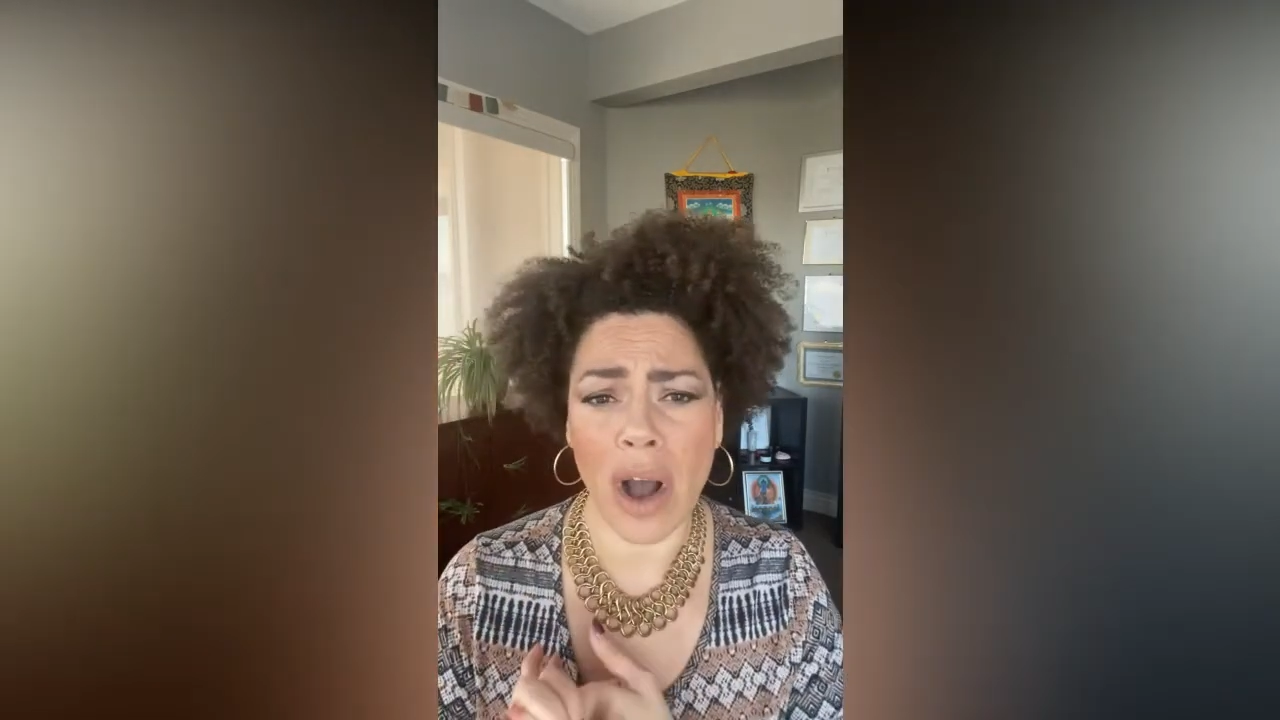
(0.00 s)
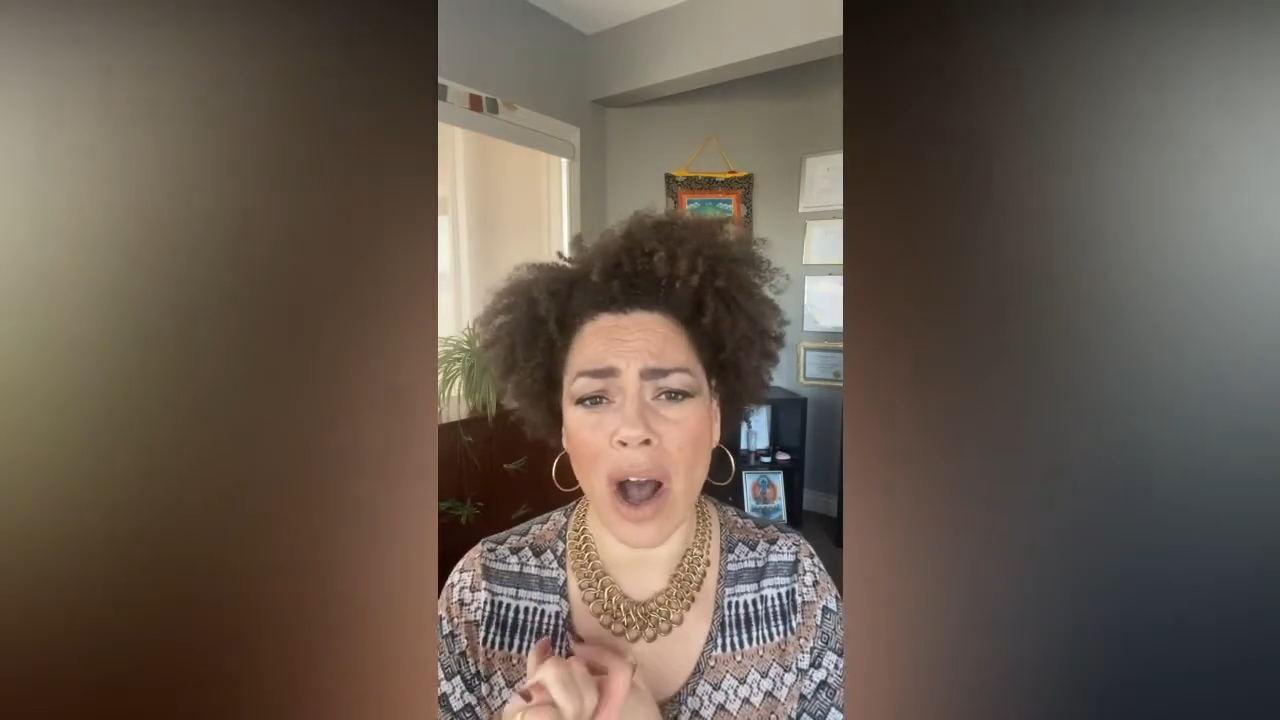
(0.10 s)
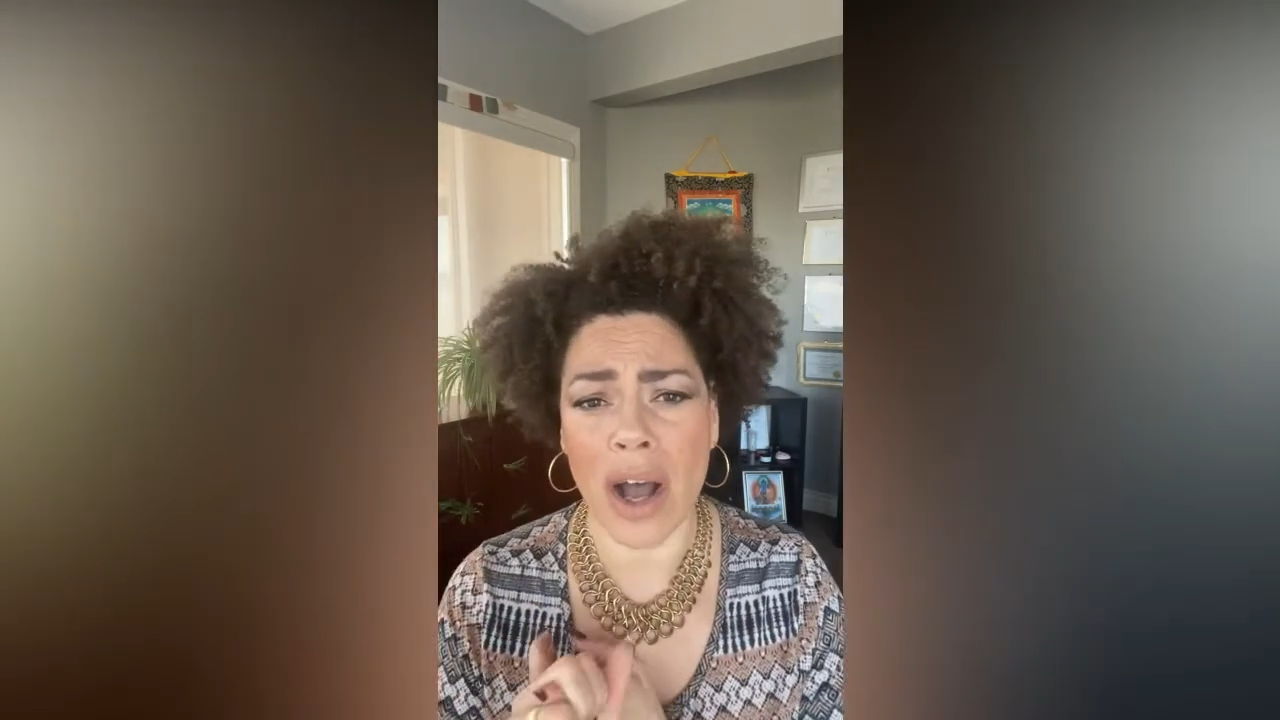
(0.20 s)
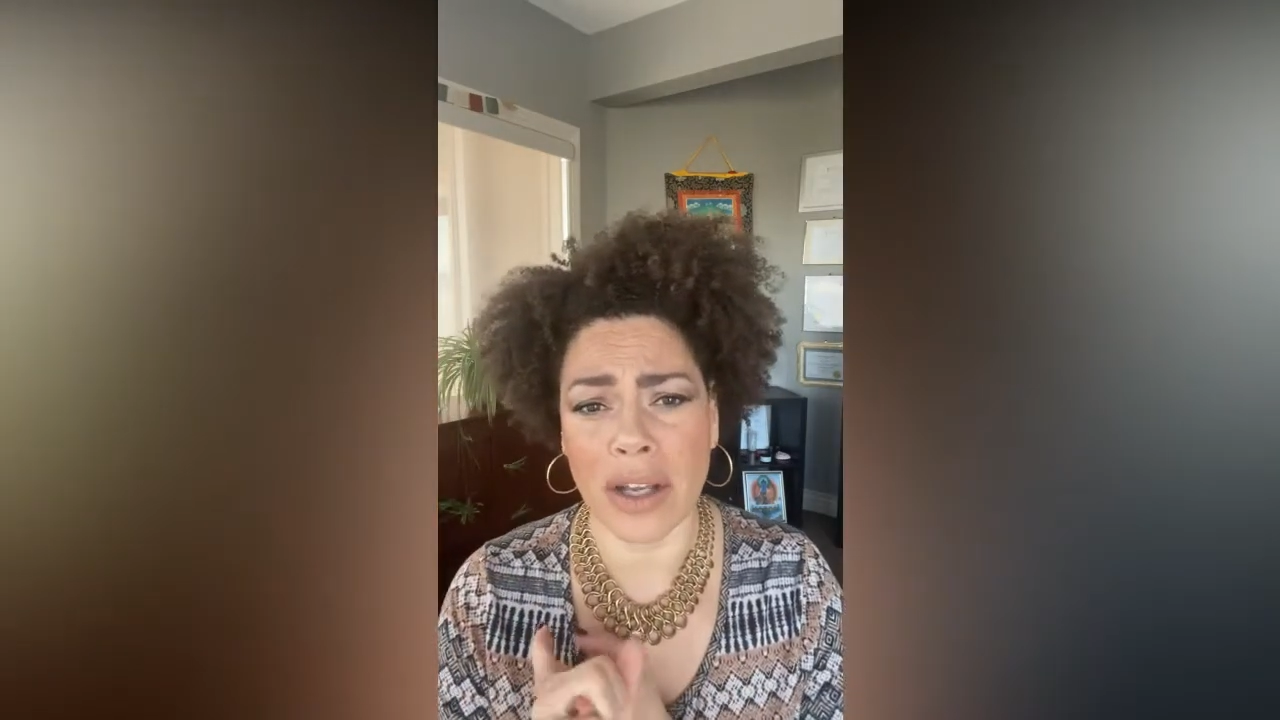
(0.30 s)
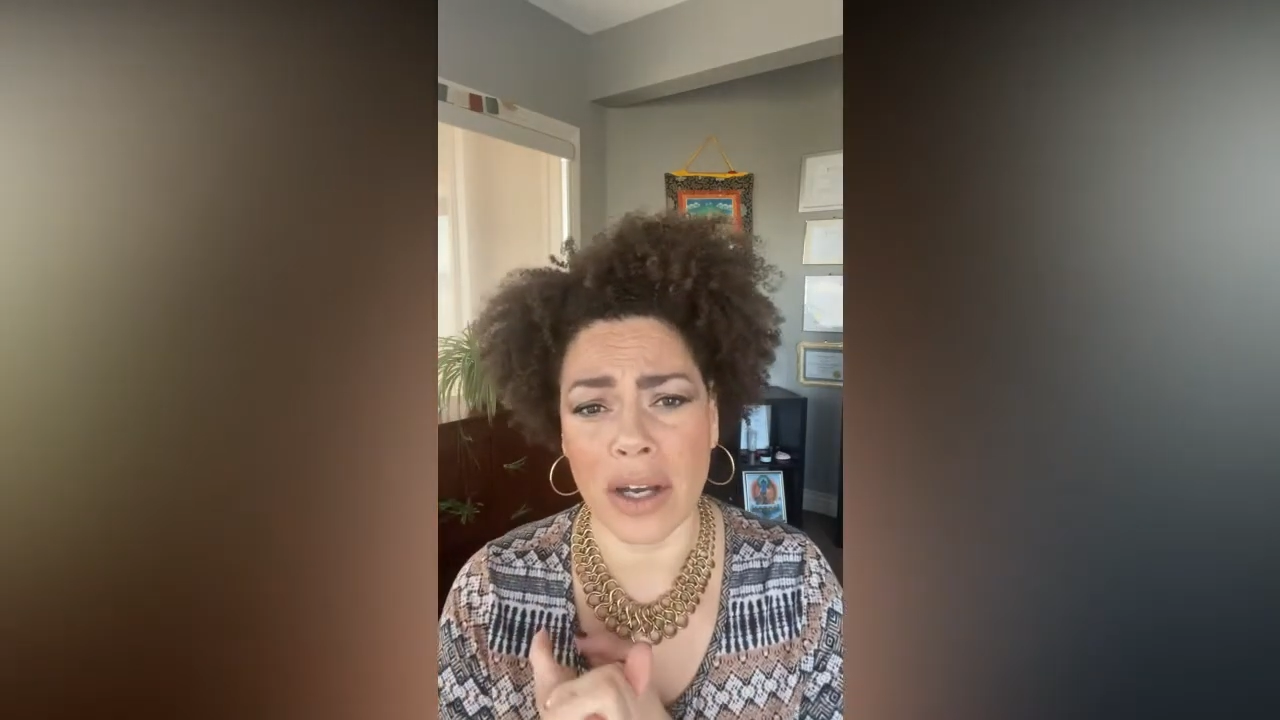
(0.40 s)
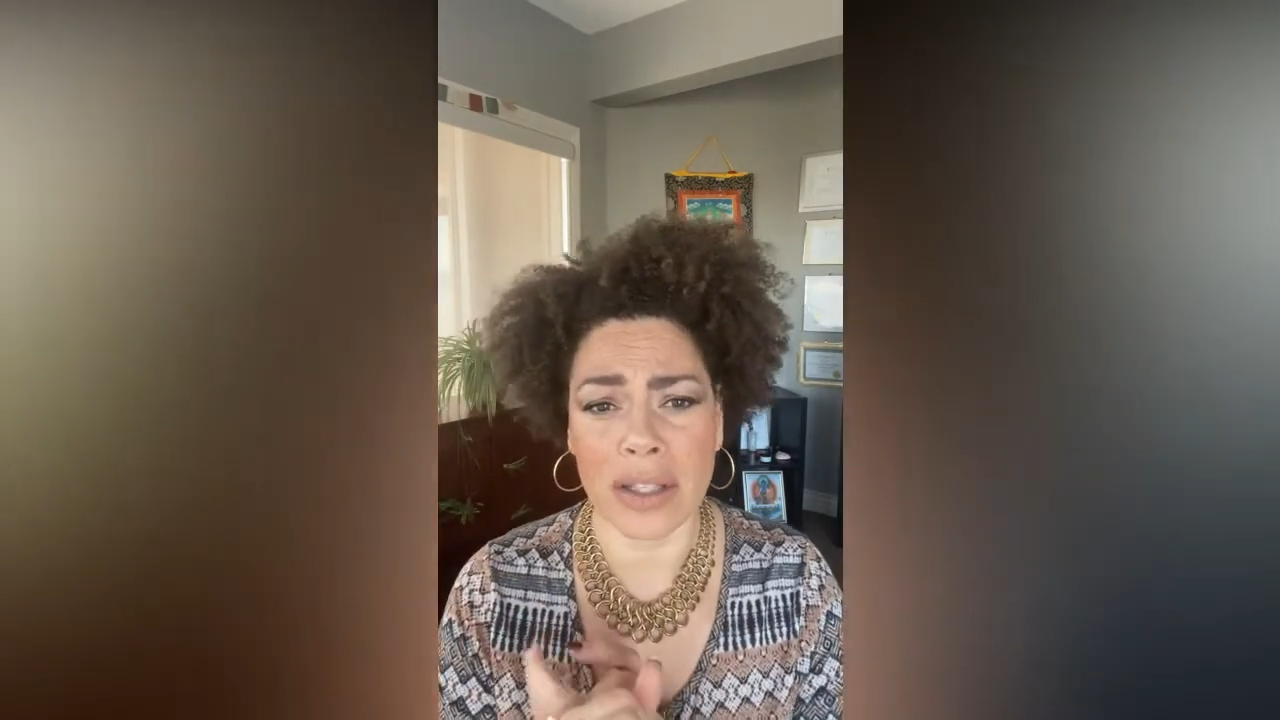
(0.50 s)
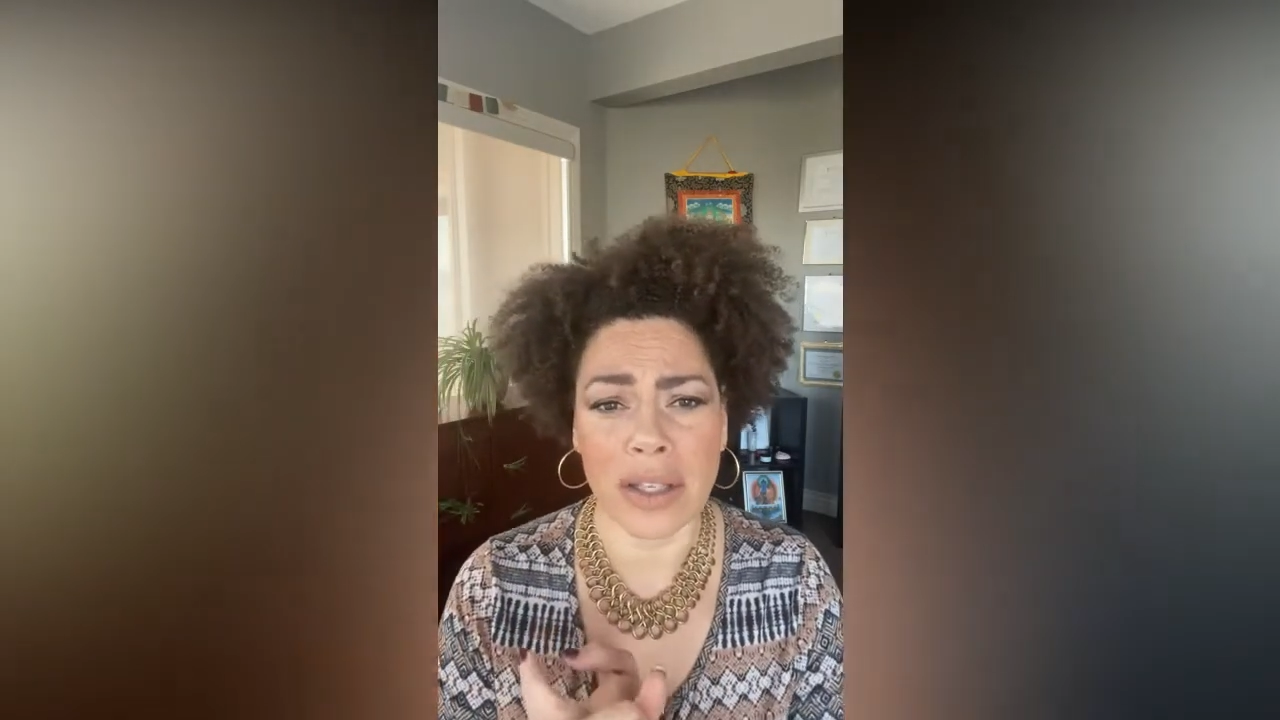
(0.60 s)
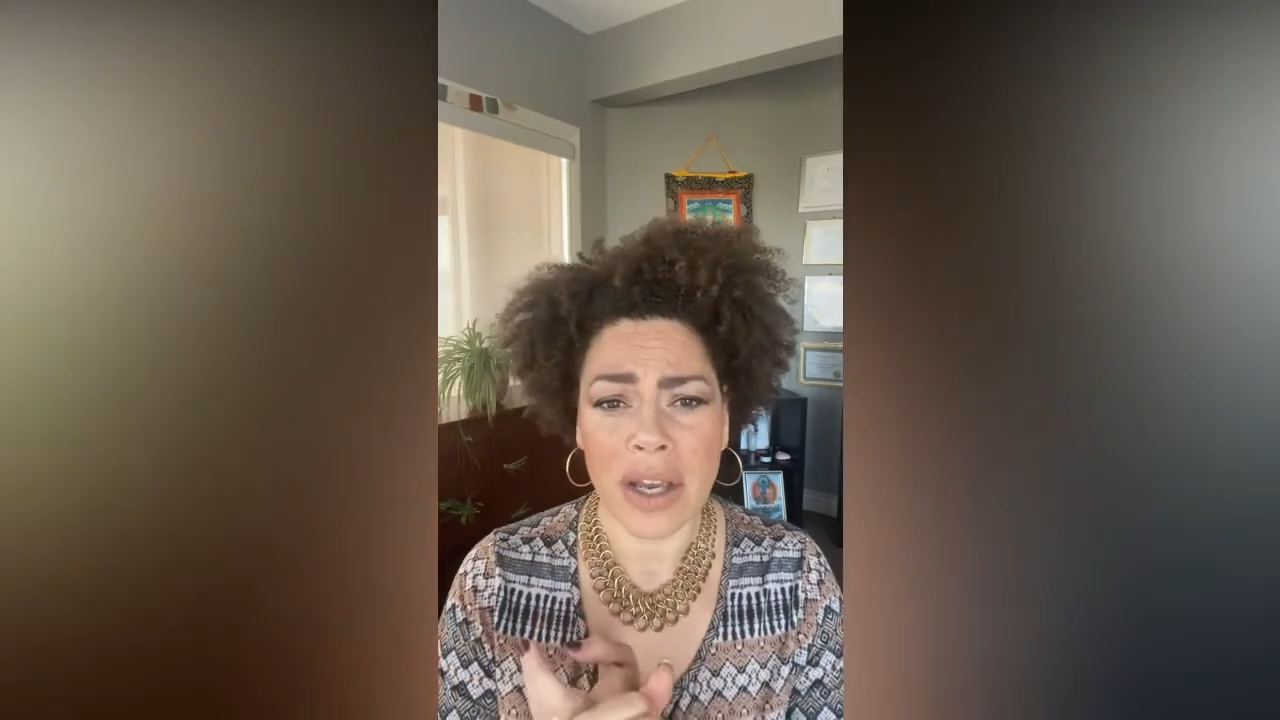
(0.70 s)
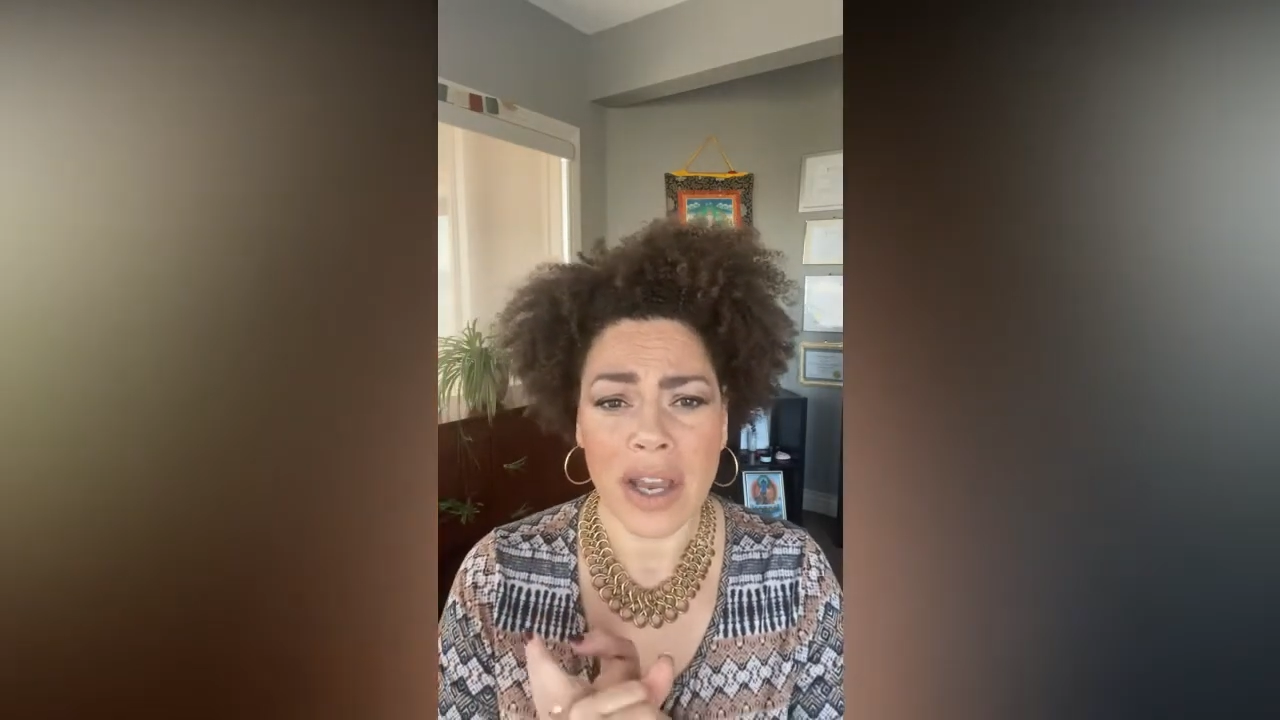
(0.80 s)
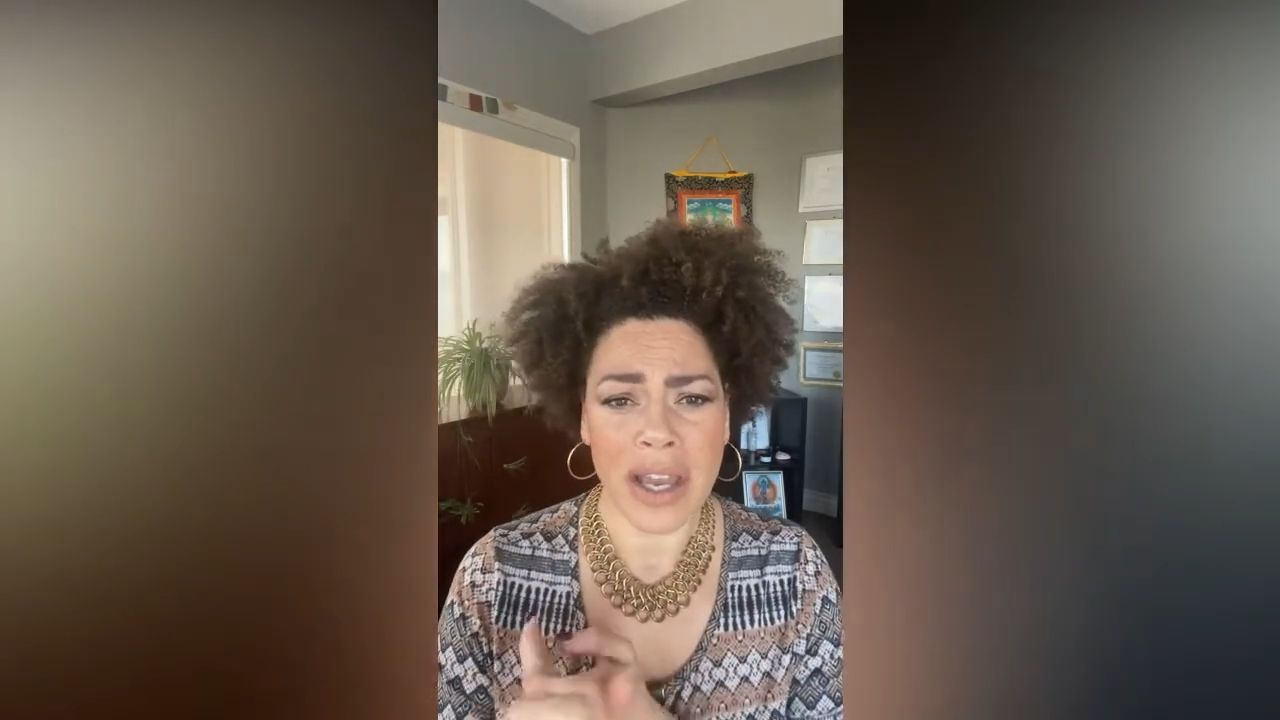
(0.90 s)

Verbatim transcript: on on,